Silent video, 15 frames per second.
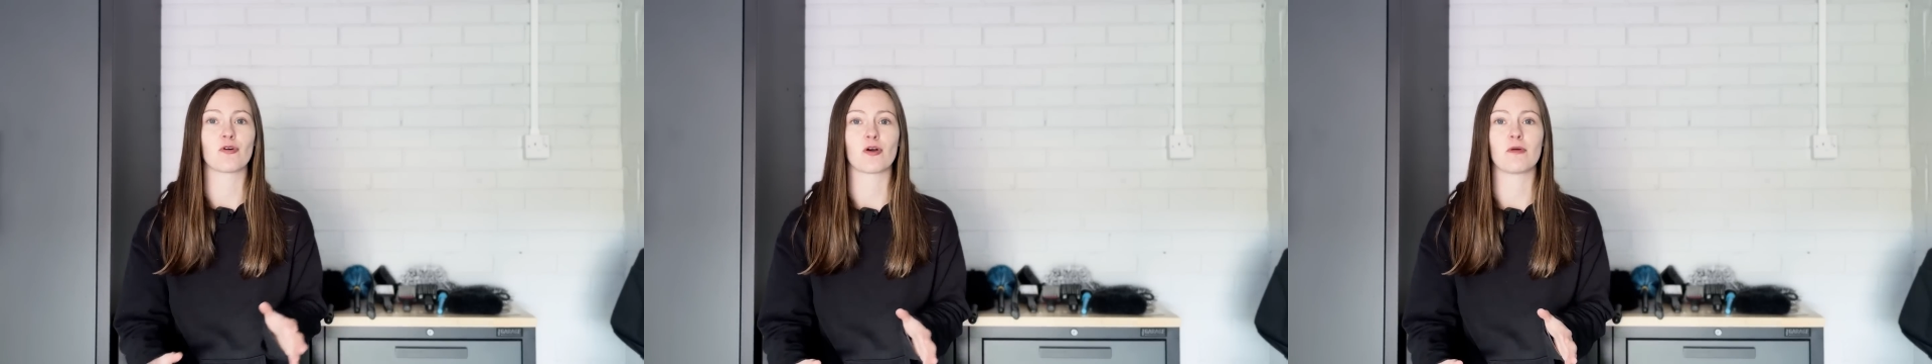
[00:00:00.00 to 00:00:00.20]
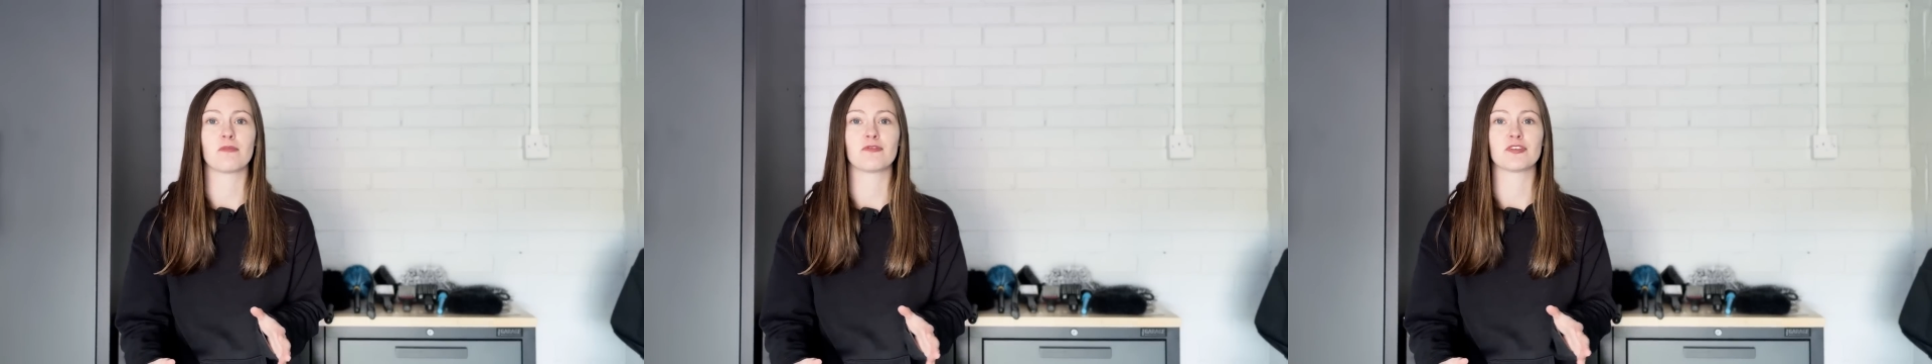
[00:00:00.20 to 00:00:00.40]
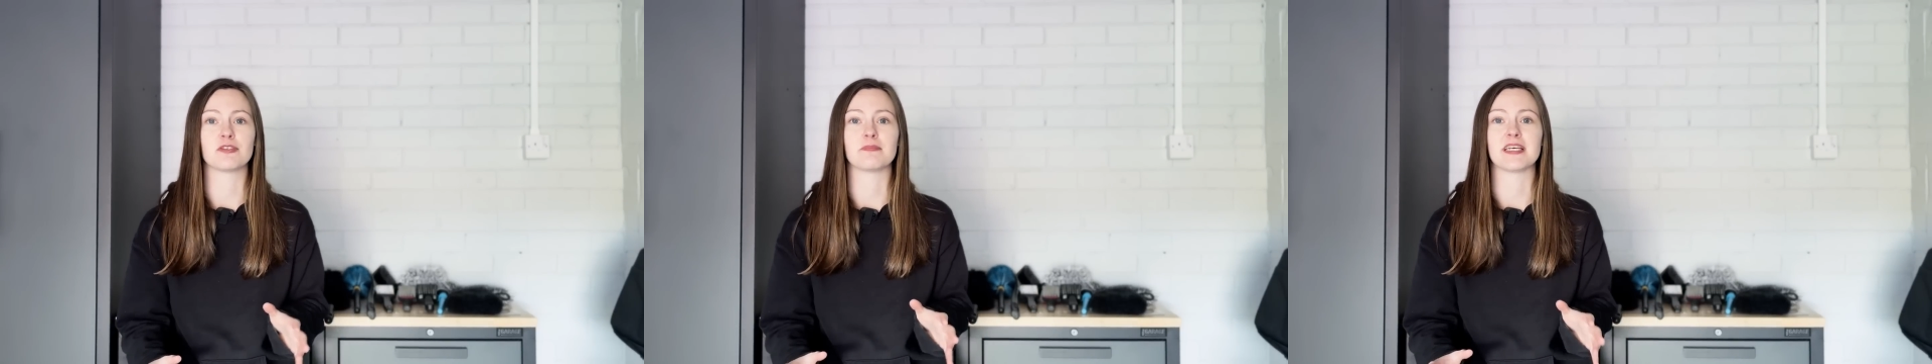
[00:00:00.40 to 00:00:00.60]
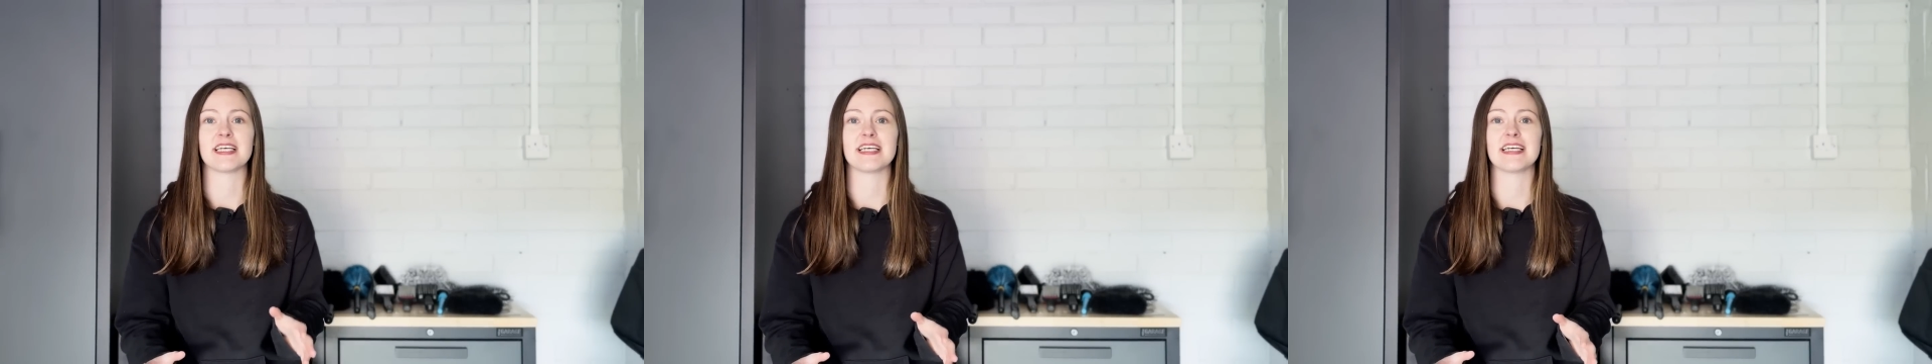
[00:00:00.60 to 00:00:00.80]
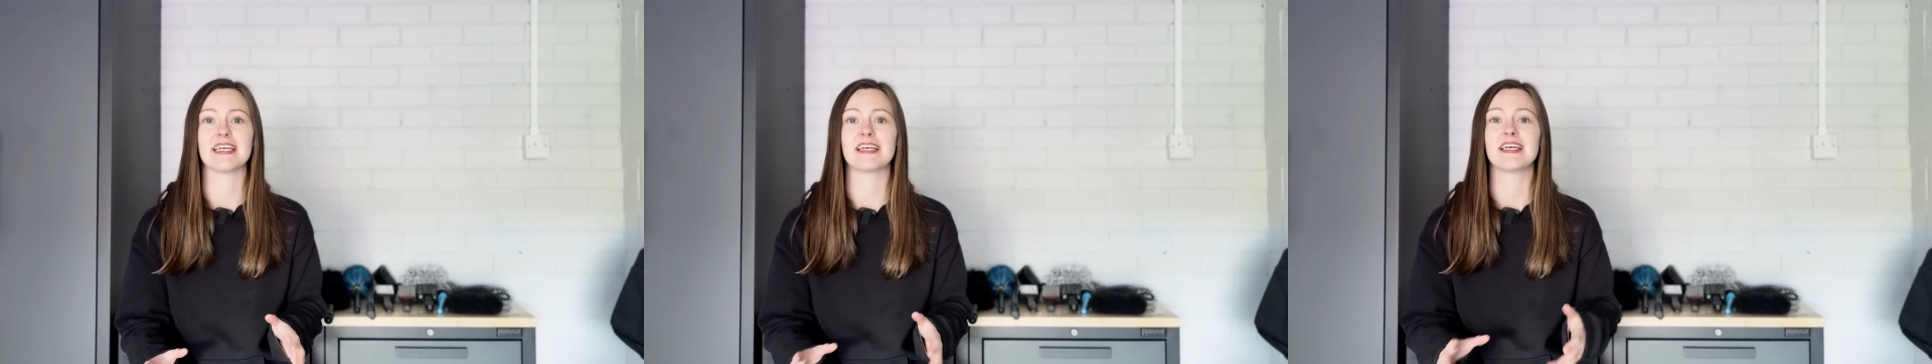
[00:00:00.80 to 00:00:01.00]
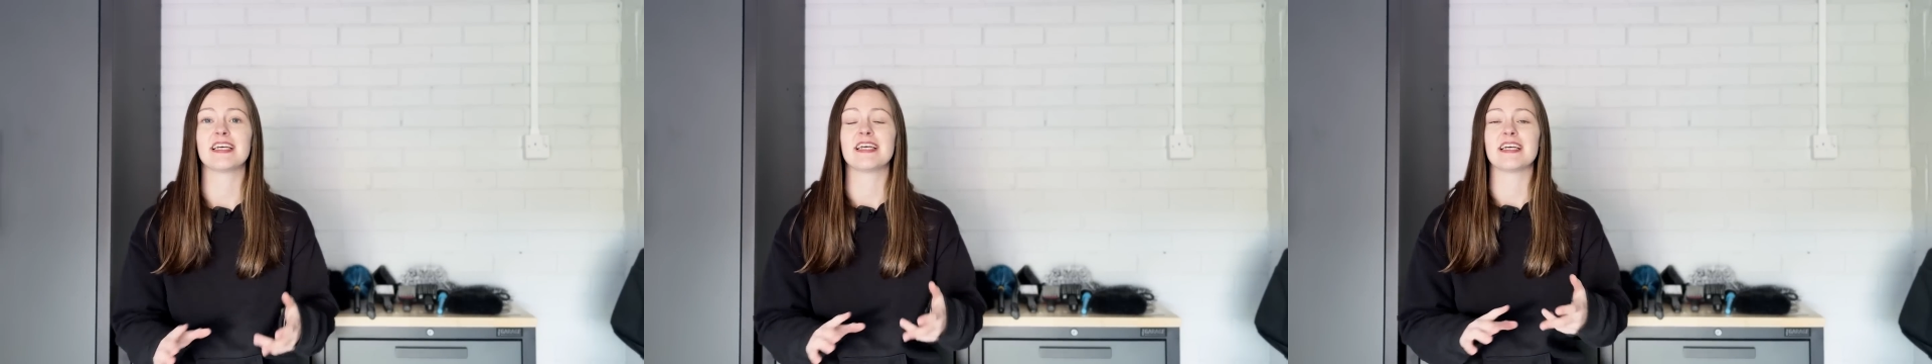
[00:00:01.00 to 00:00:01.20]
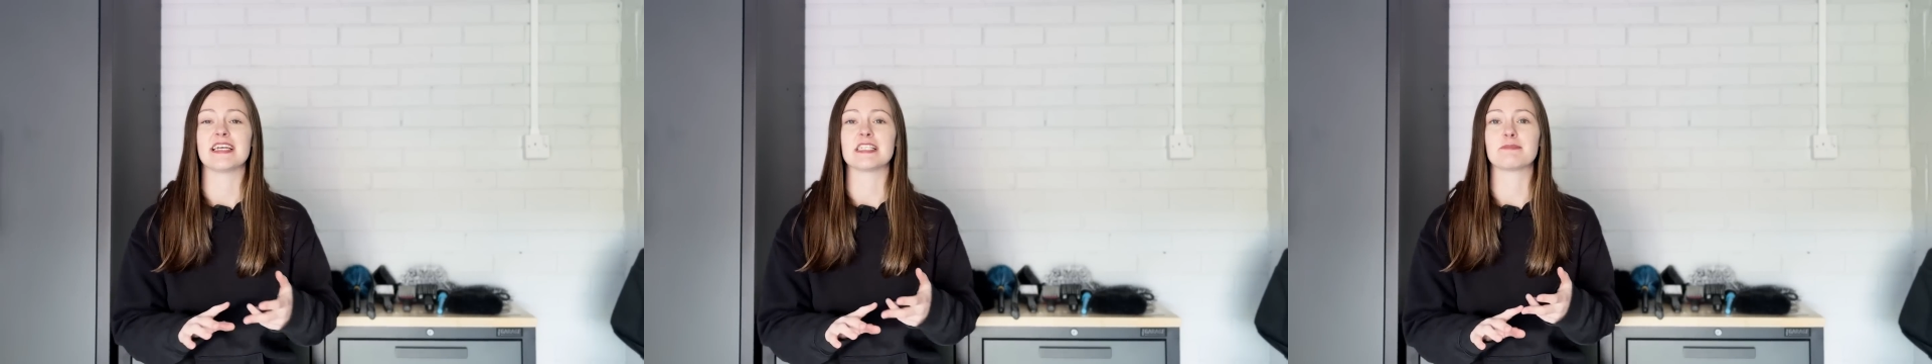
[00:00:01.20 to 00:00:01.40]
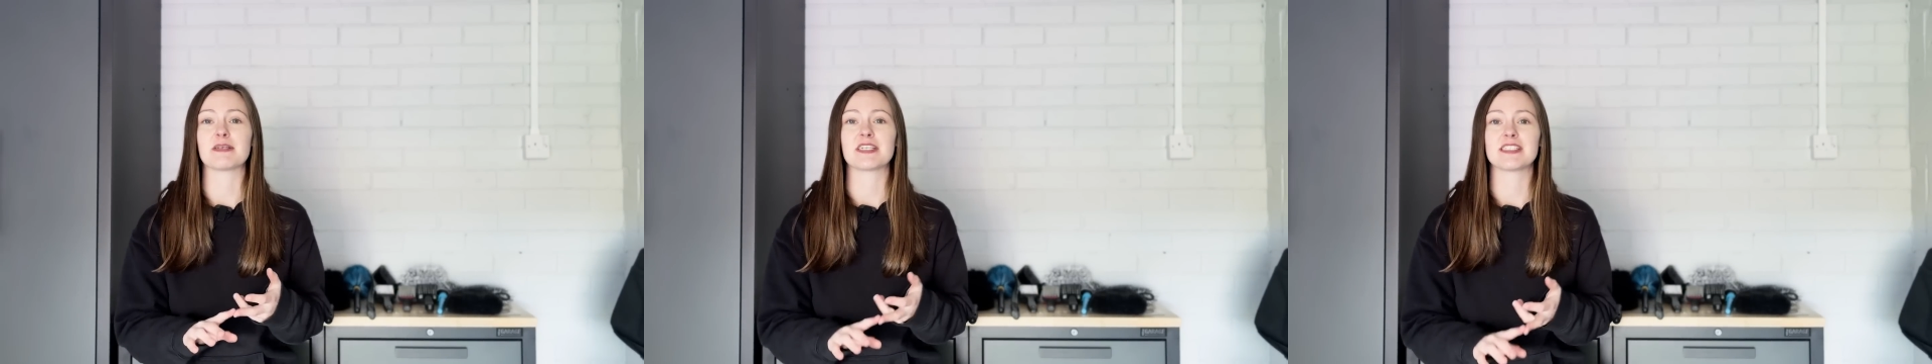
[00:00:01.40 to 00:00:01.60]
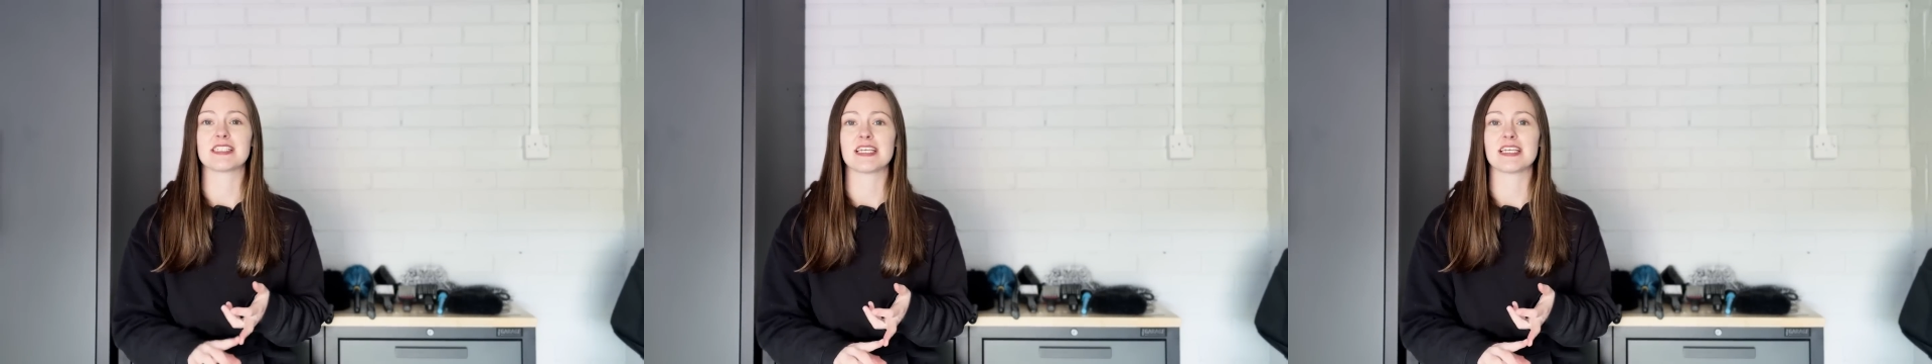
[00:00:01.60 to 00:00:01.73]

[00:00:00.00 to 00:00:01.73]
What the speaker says: gone for them here is because